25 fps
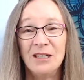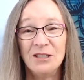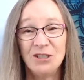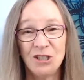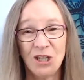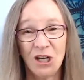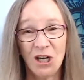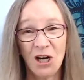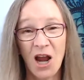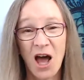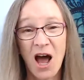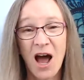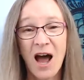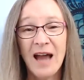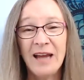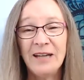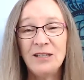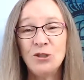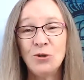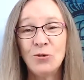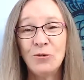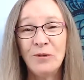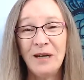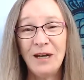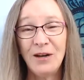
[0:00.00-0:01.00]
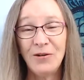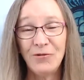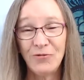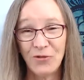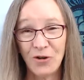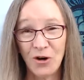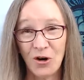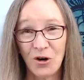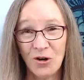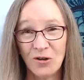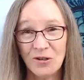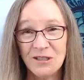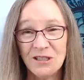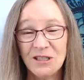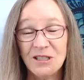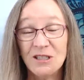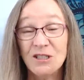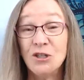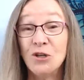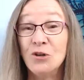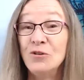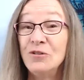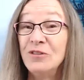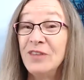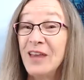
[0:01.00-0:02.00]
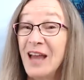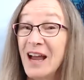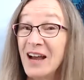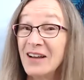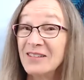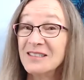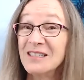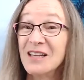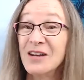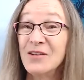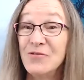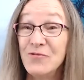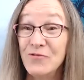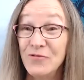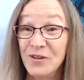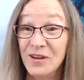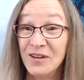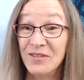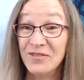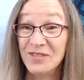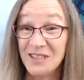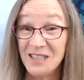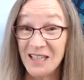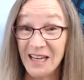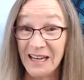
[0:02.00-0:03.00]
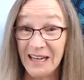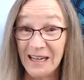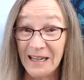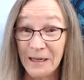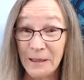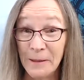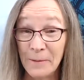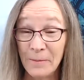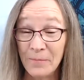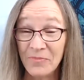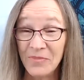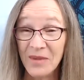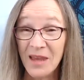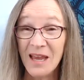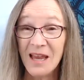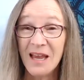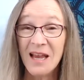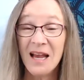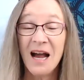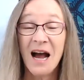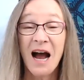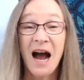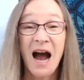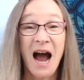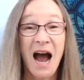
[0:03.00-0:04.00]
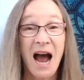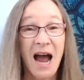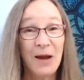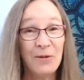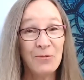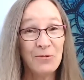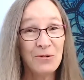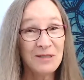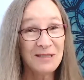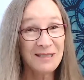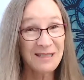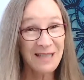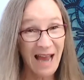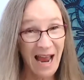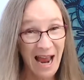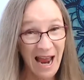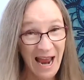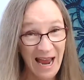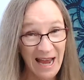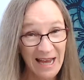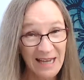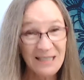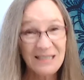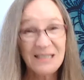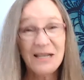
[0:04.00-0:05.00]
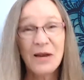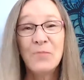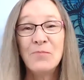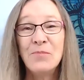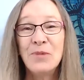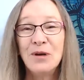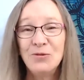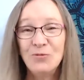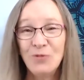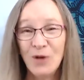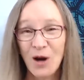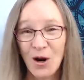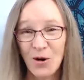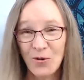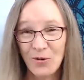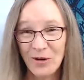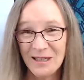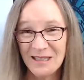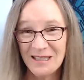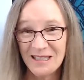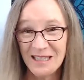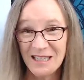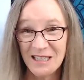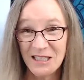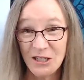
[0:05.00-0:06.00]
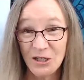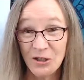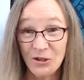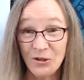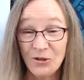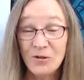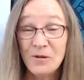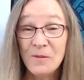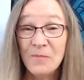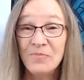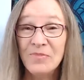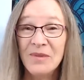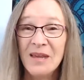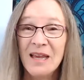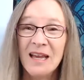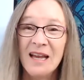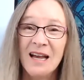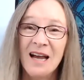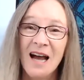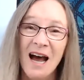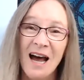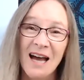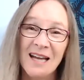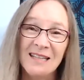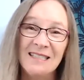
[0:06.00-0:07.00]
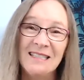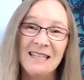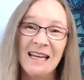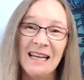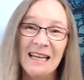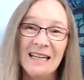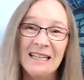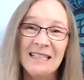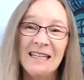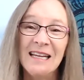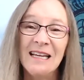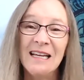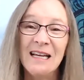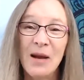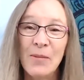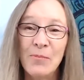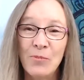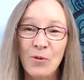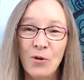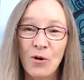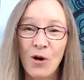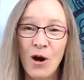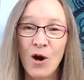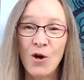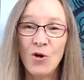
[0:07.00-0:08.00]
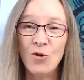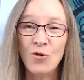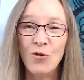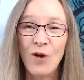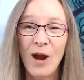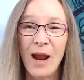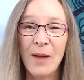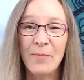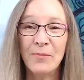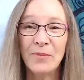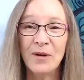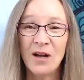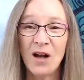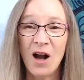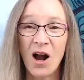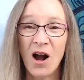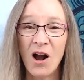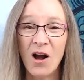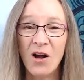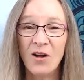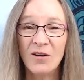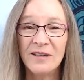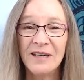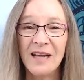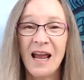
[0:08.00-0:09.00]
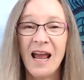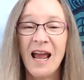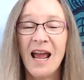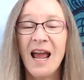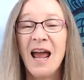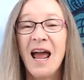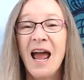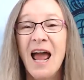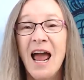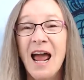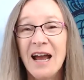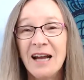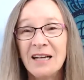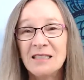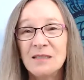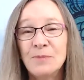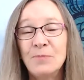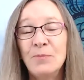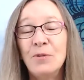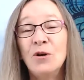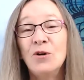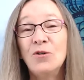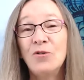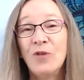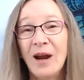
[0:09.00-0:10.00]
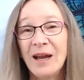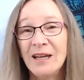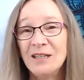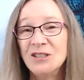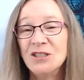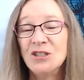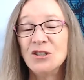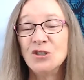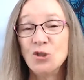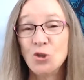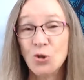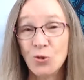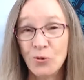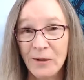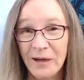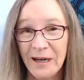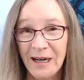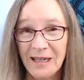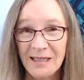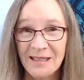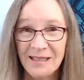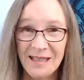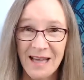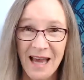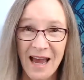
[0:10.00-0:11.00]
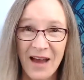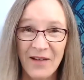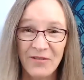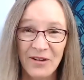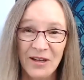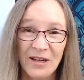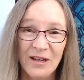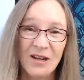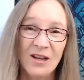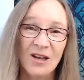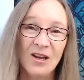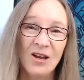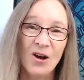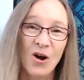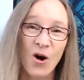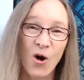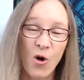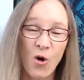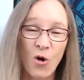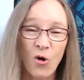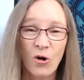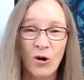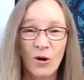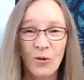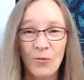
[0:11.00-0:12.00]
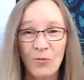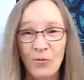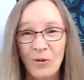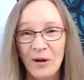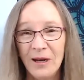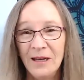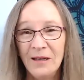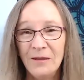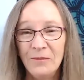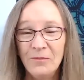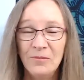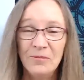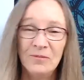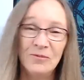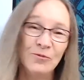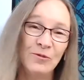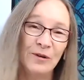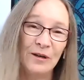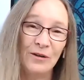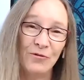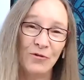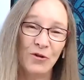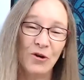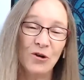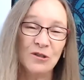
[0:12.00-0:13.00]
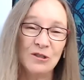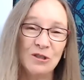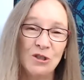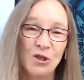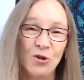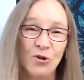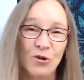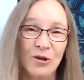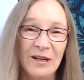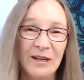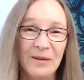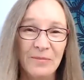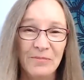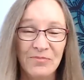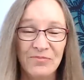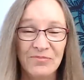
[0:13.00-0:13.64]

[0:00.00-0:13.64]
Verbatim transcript: July 21st, 2015. I was at Monroe Institute attending a program called Exploration 27, or we refer to it